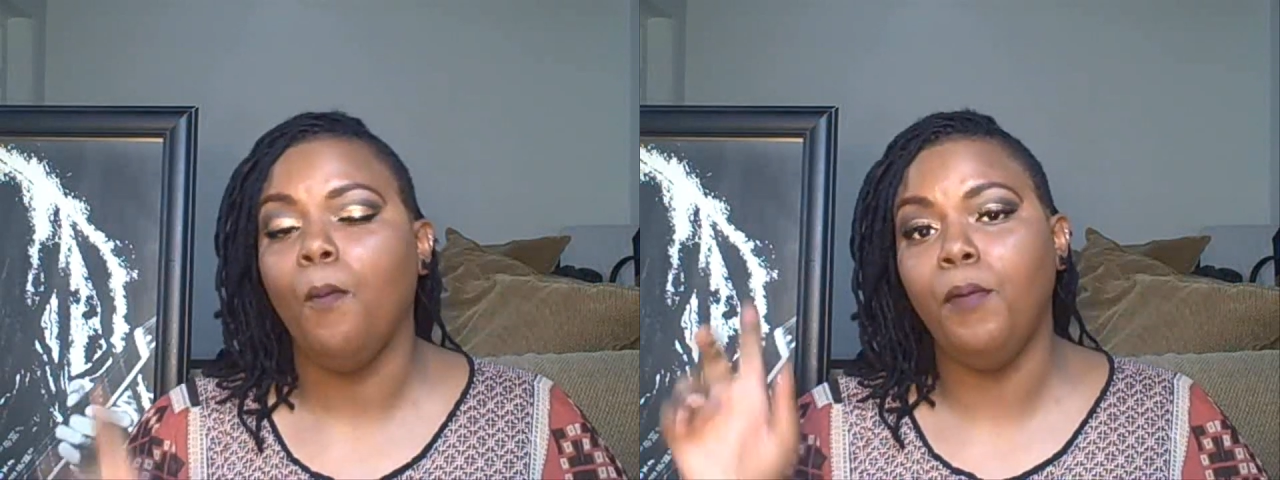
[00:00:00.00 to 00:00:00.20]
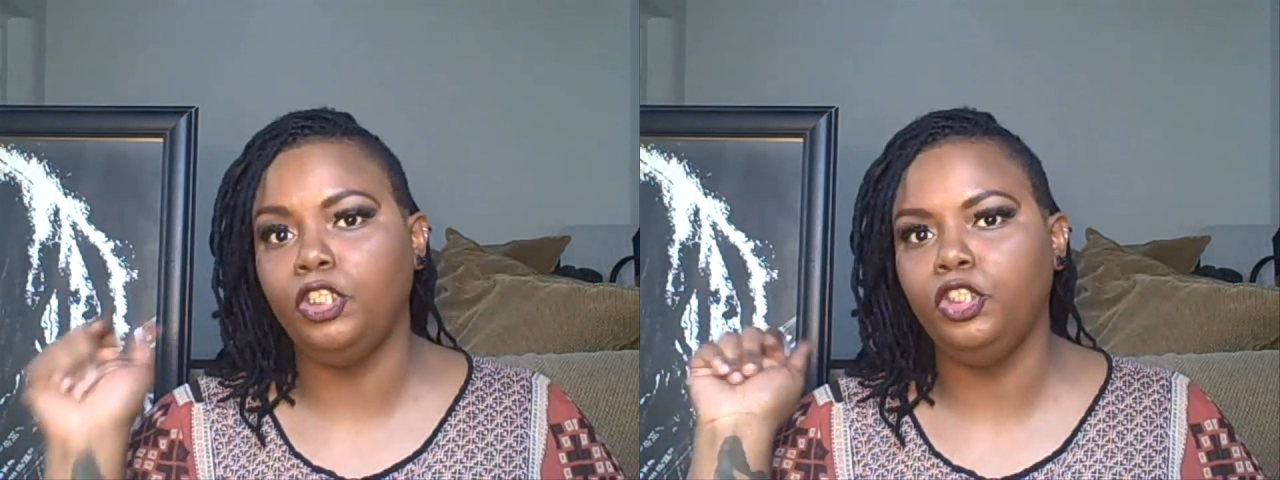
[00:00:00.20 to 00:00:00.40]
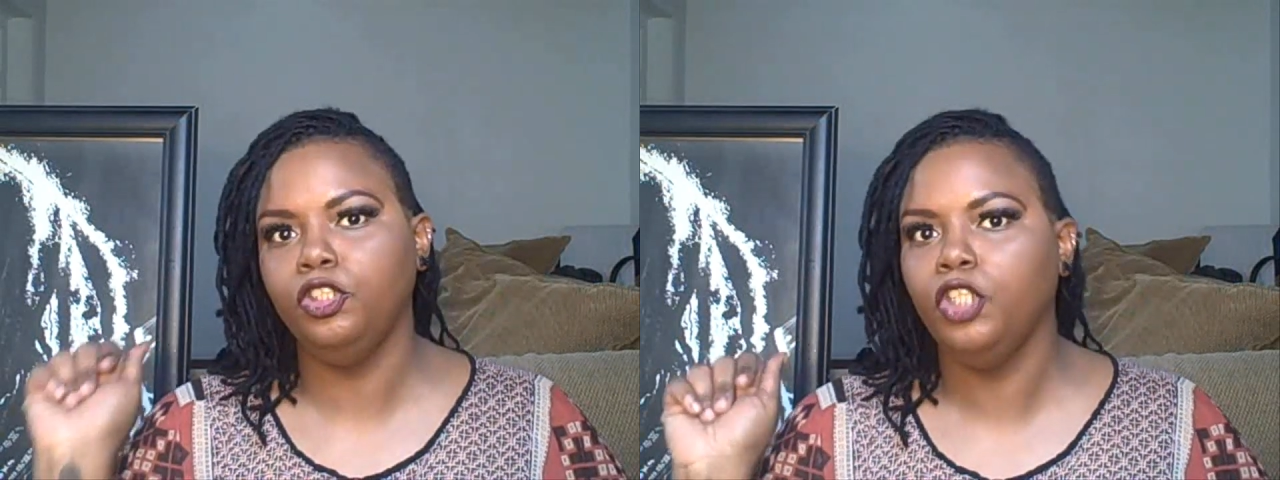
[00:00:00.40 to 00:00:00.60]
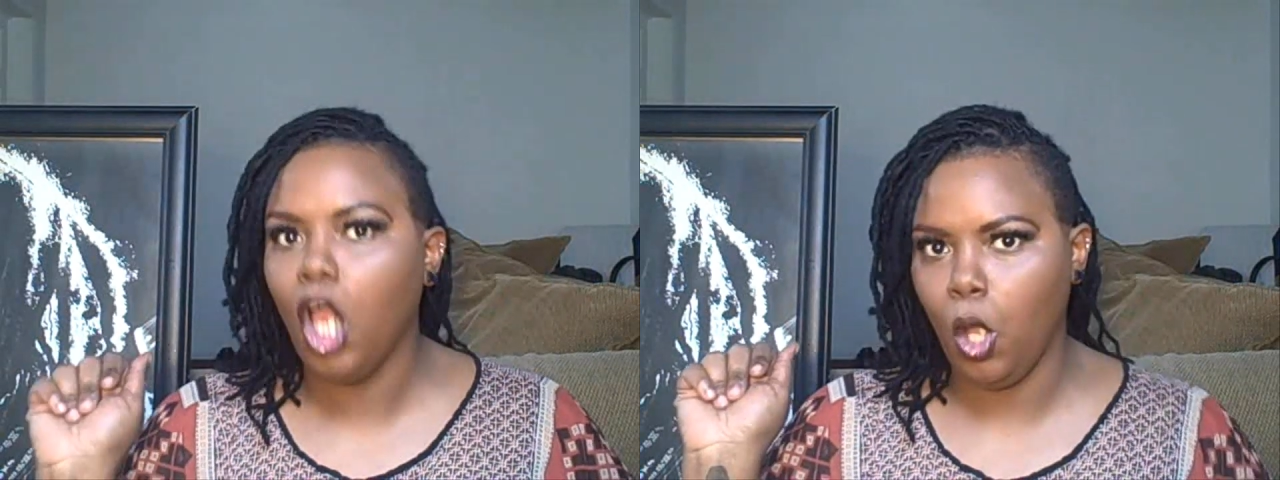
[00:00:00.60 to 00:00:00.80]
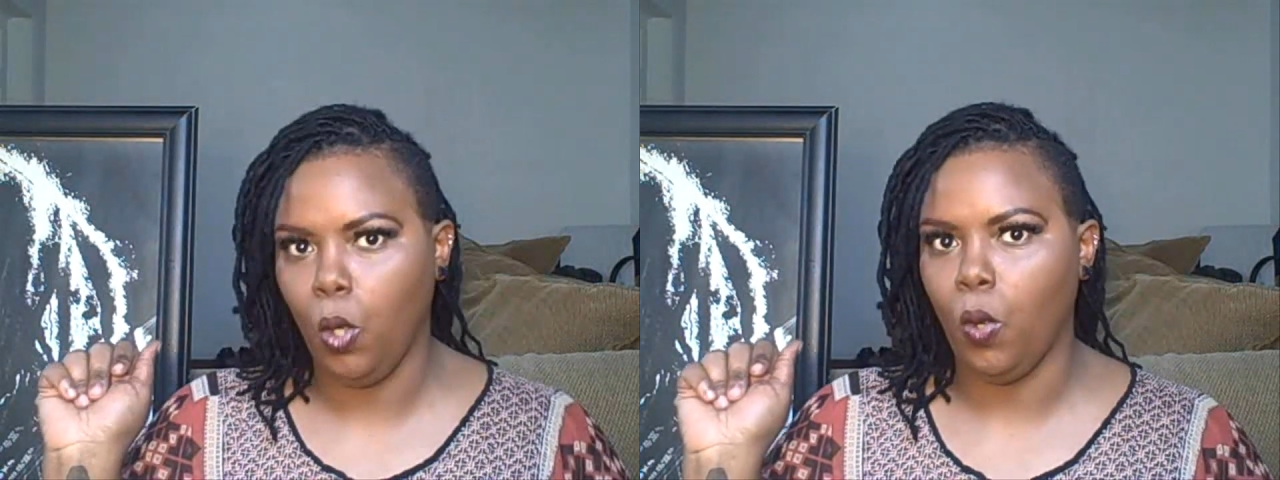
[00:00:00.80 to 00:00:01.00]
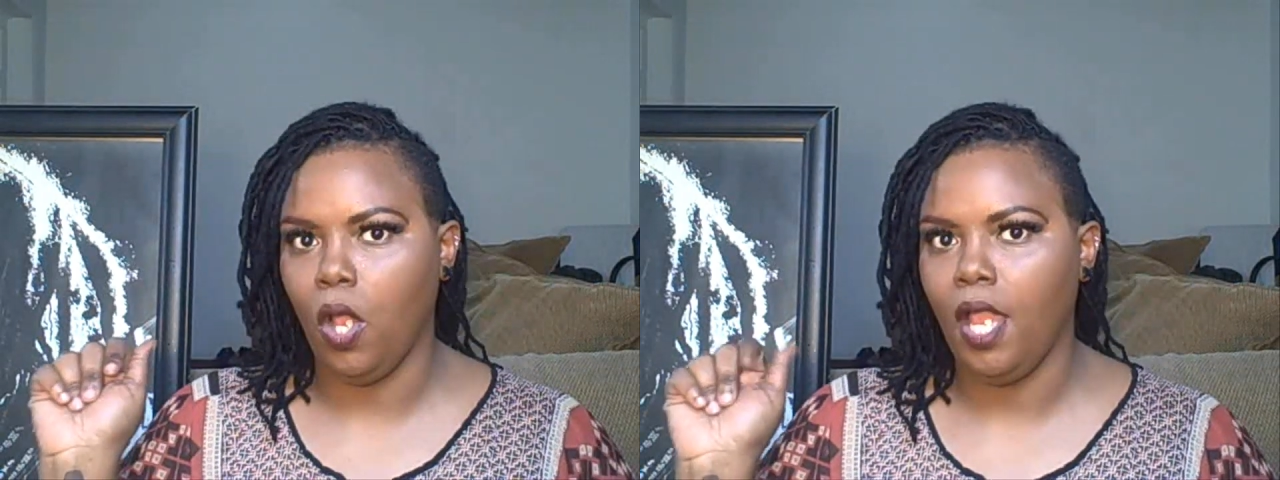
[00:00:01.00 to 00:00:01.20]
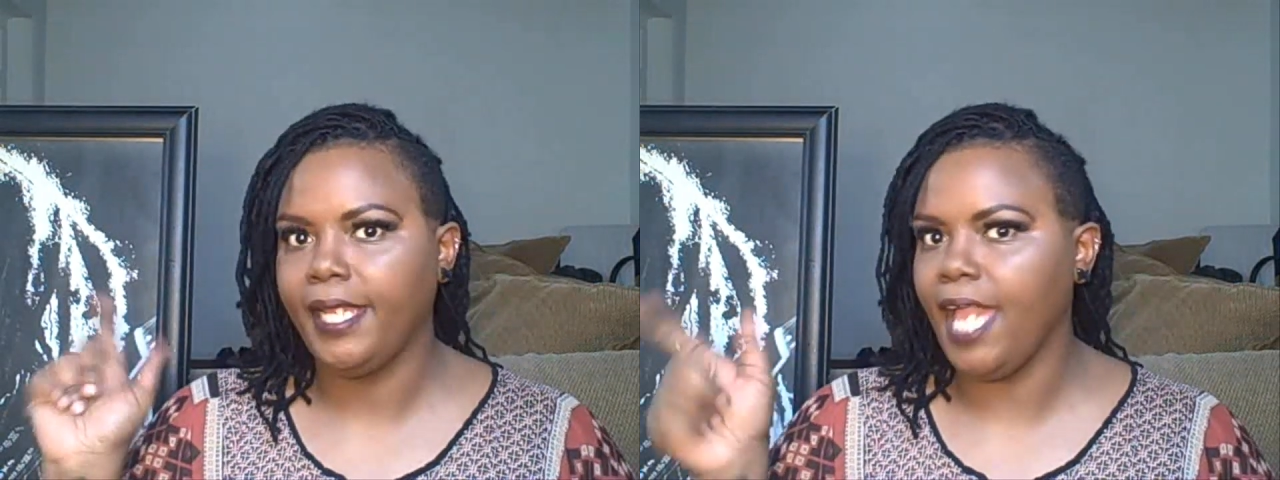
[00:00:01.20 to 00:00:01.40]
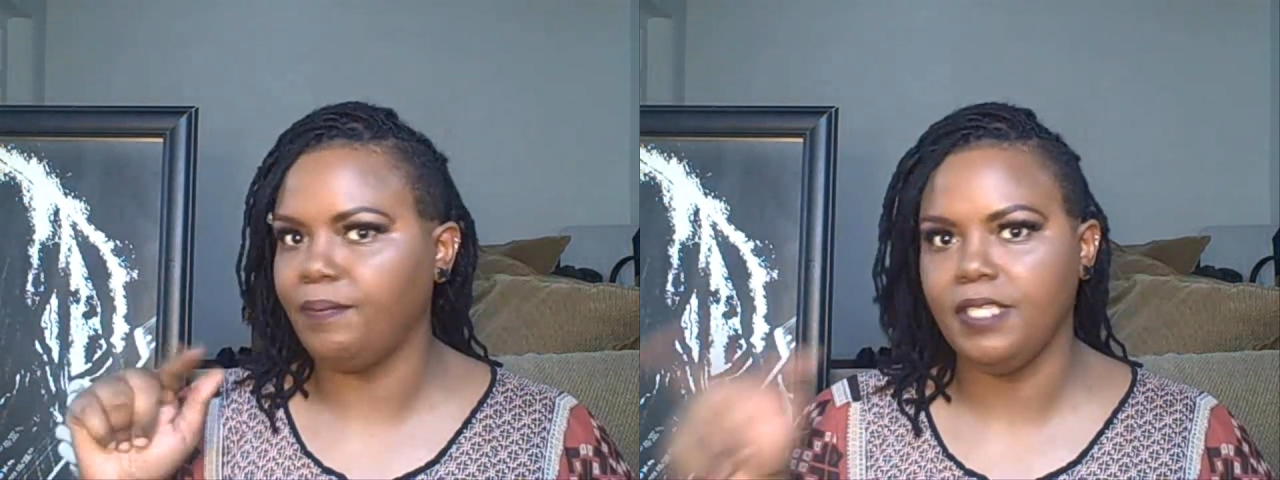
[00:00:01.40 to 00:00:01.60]
But you know,
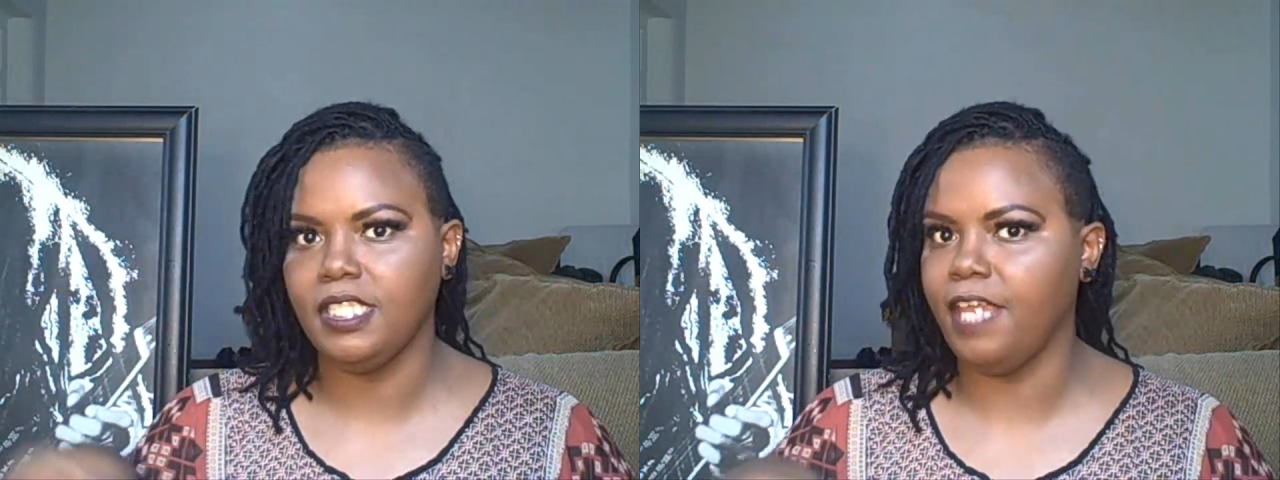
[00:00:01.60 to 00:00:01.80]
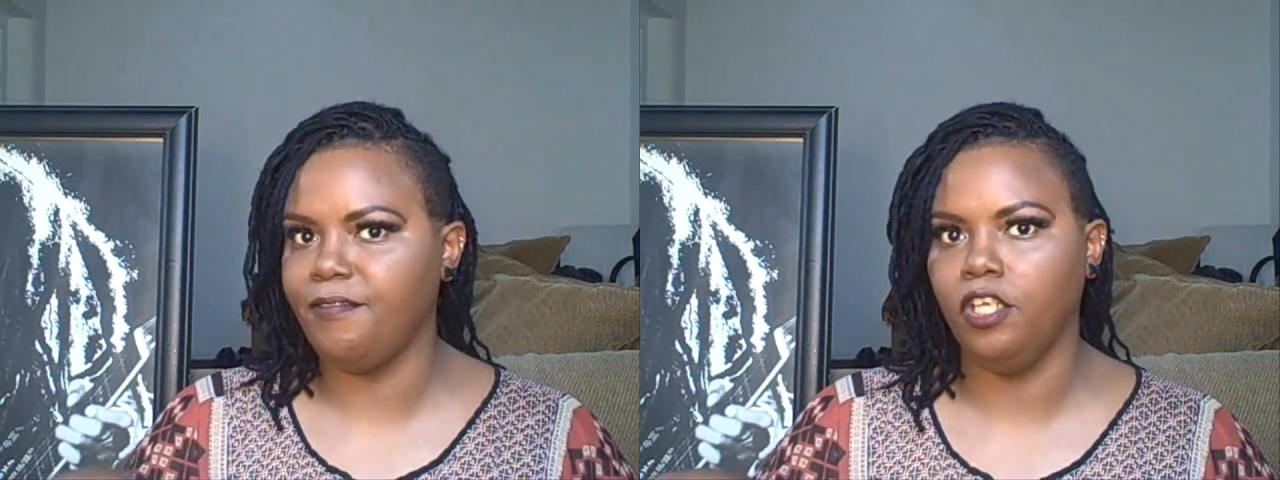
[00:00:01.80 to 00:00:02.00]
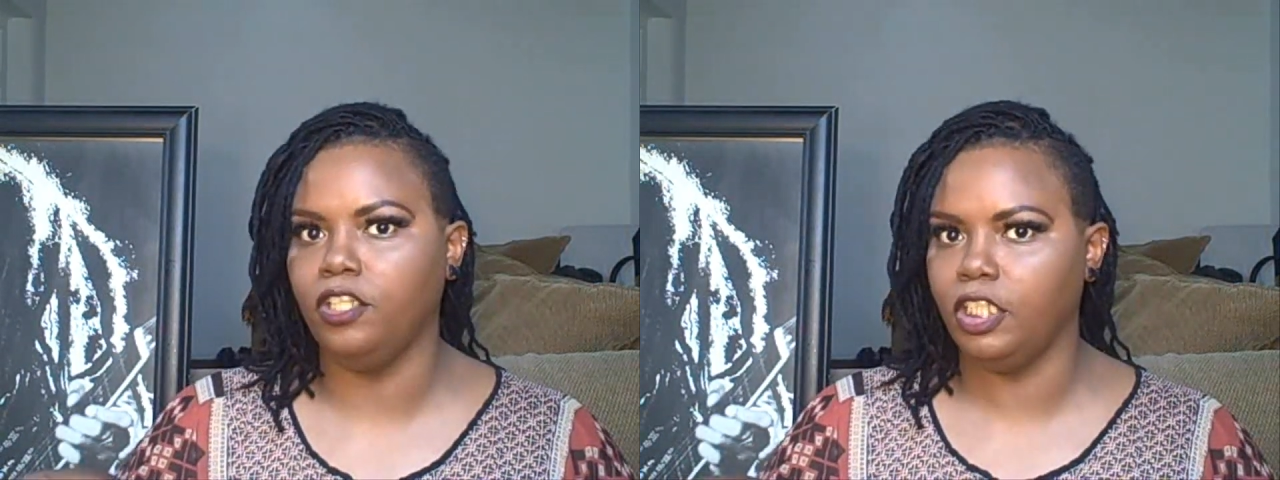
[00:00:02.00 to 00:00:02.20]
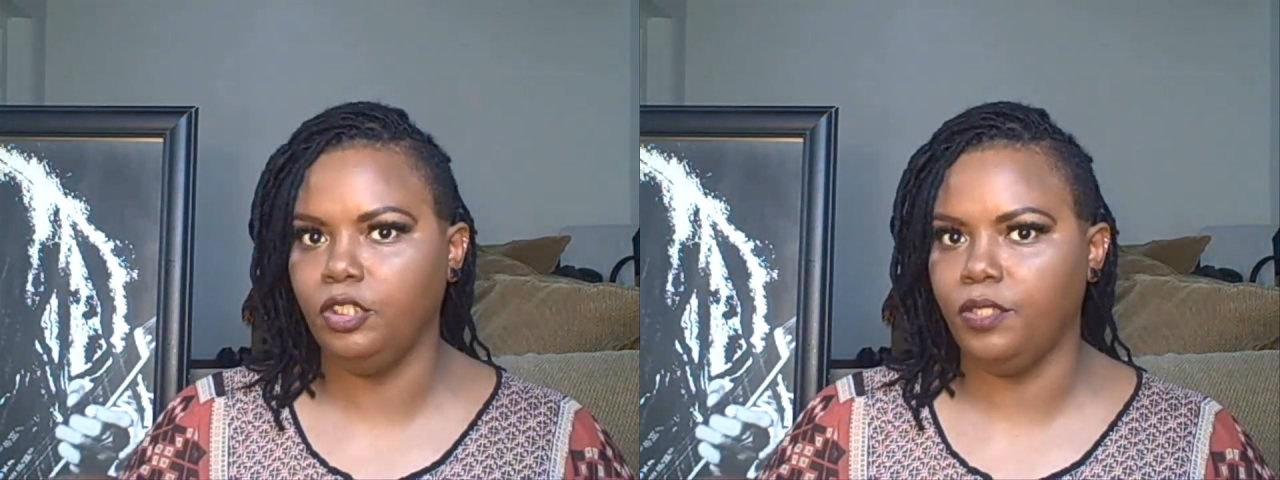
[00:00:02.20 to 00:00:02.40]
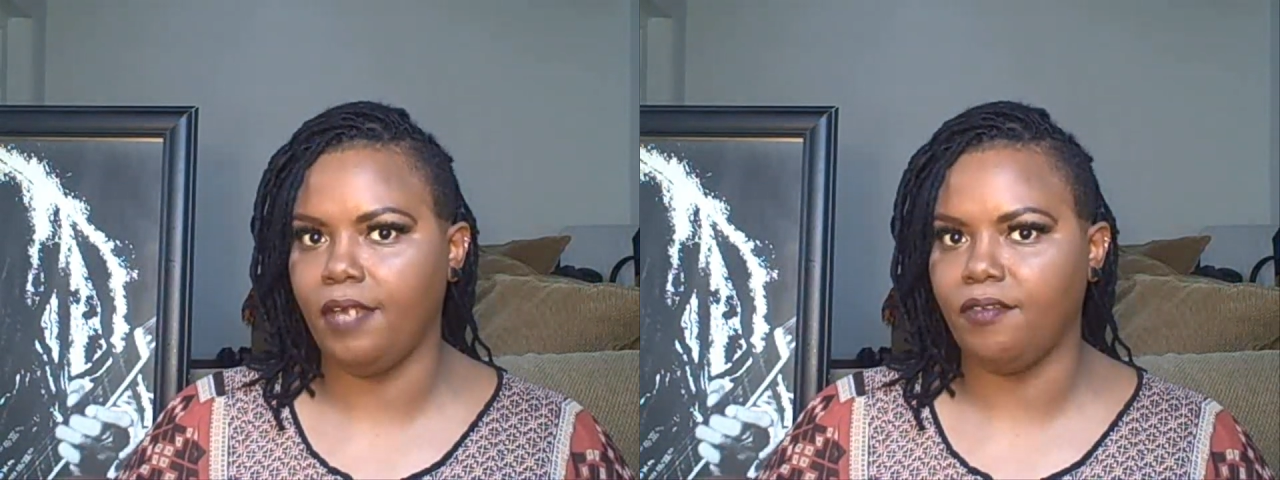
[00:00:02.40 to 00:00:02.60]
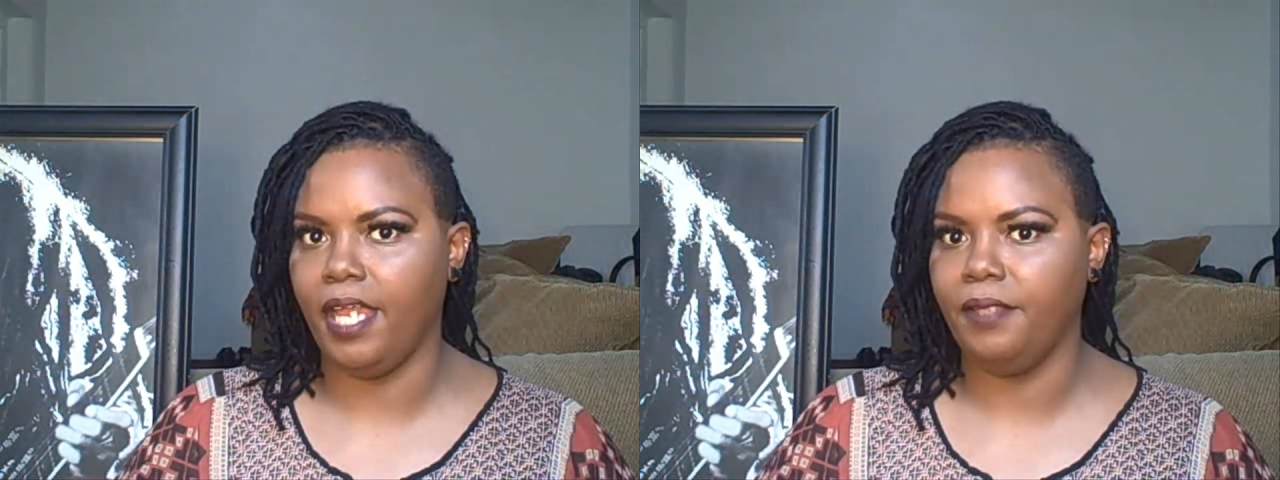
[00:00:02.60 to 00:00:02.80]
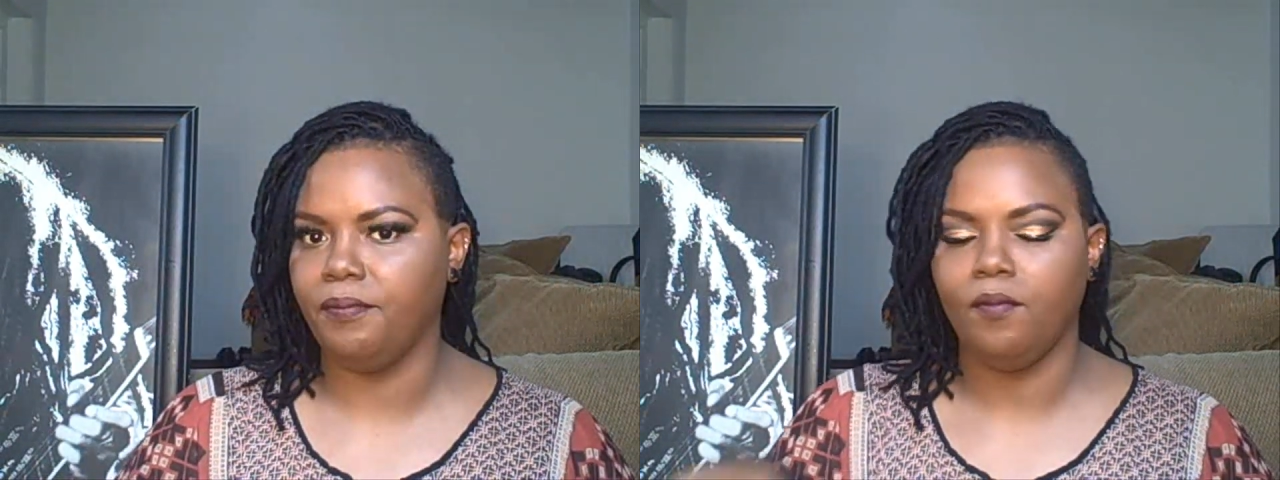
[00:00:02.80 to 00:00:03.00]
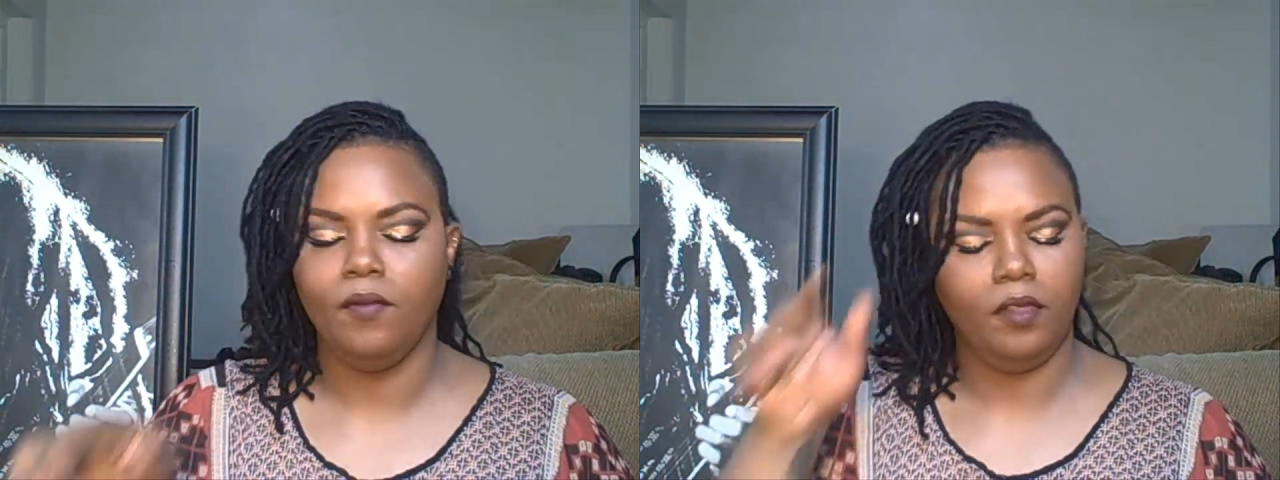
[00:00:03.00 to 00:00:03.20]
Captain Saberhood couldn't do that, right?